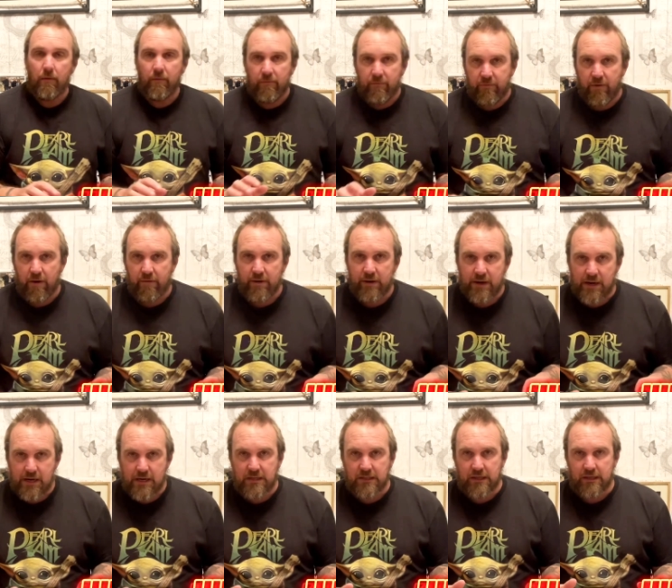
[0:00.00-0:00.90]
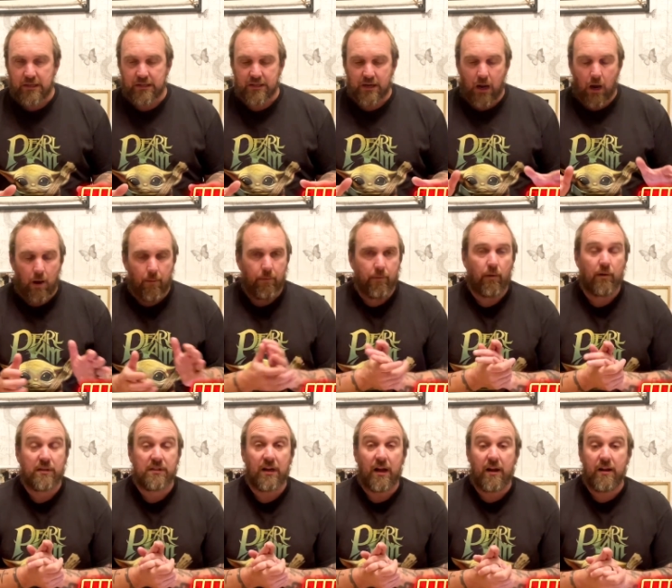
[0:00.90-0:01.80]
Very easy to set up, I've
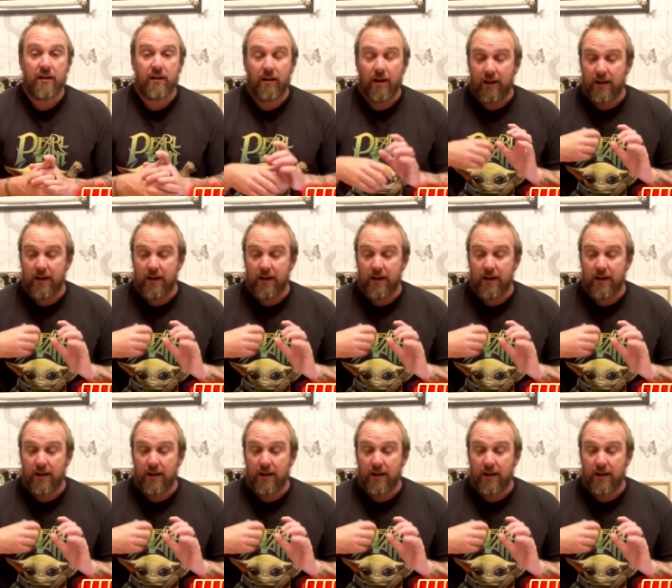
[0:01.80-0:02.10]
got to say.